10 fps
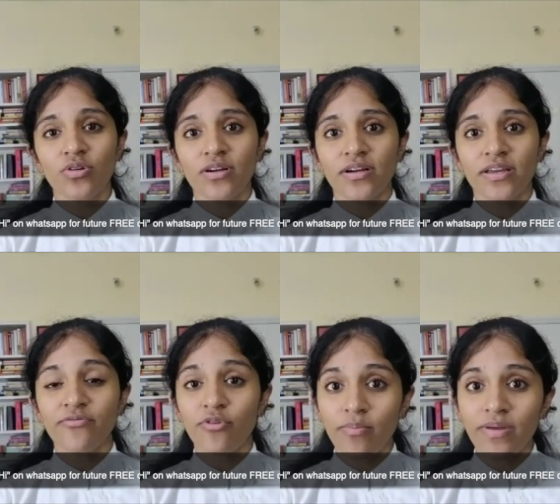
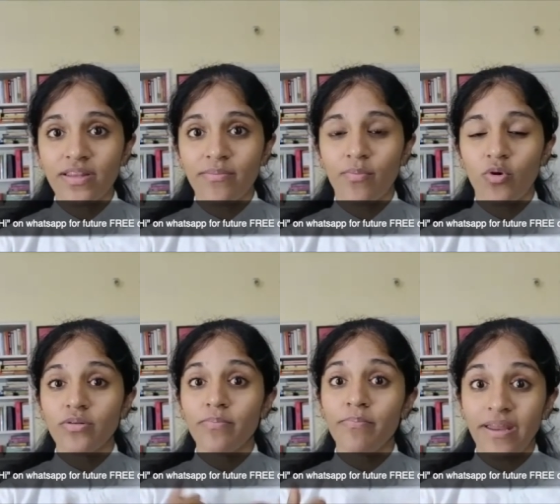informing them about the
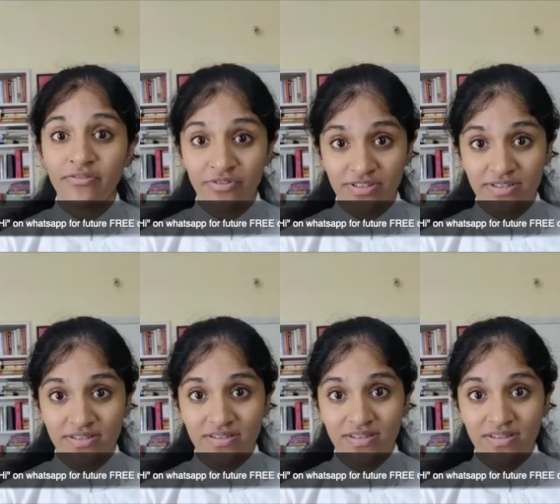benefits,